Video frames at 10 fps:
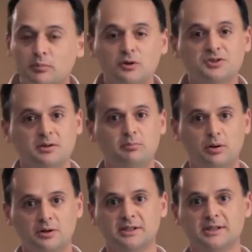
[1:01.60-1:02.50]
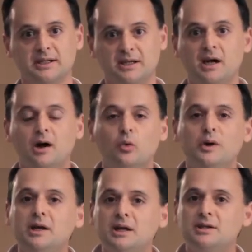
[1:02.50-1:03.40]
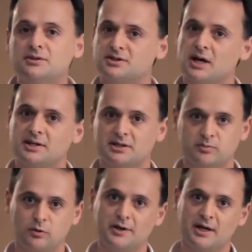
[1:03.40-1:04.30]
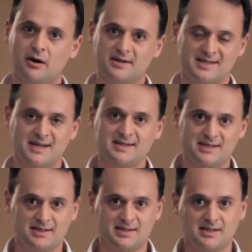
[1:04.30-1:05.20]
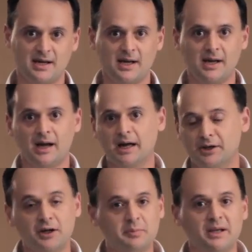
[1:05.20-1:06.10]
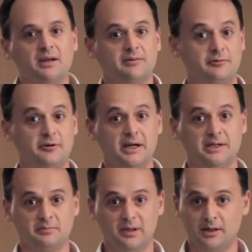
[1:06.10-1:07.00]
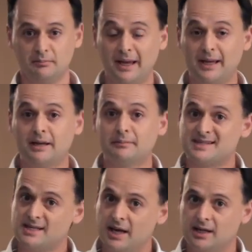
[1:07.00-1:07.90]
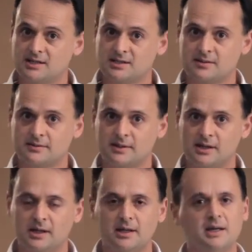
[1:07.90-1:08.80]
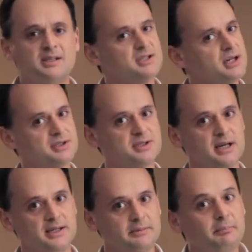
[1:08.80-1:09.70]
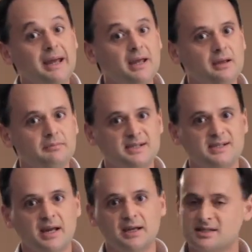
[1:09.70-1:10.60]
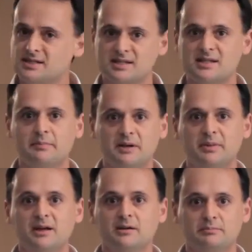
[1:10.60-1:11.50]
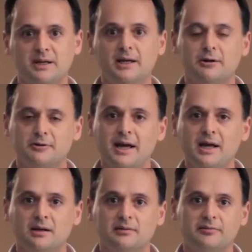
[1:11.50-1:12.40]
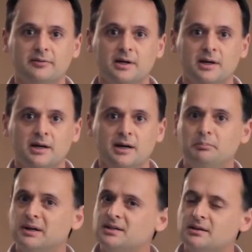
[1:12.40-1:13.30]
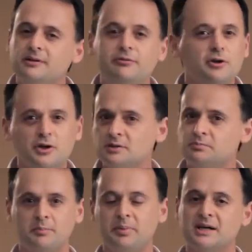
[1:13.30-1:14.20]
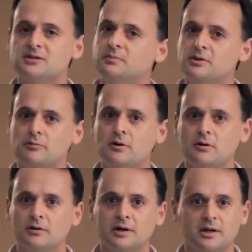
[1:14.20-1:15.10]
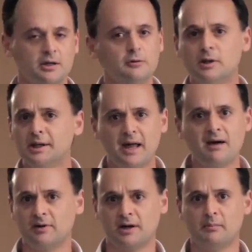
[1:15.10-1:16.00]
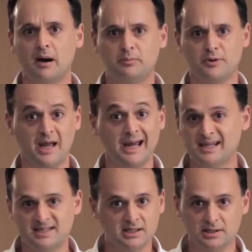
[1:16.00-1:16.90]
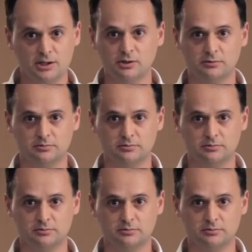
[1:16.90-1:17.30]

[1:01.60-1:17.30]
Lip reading: most importantly, we need to start exploring our senses and not being afraid of making mistakes. It's not to say that making mistakes is the same as being creative, but if you're not prepared to be wrong, you will never come up with anything new.